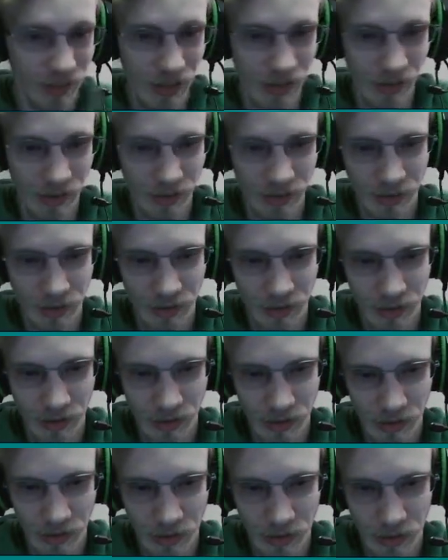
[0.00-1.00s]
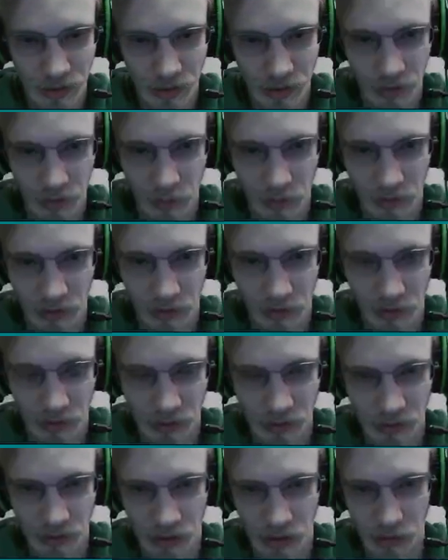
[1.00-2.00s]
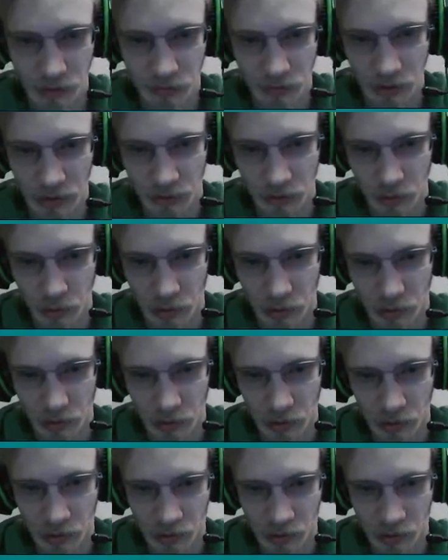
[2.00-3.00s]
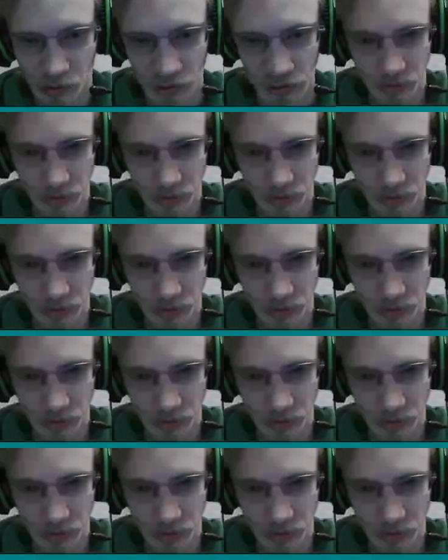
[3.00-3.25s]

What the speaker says: yeah, independent on how fast you are, or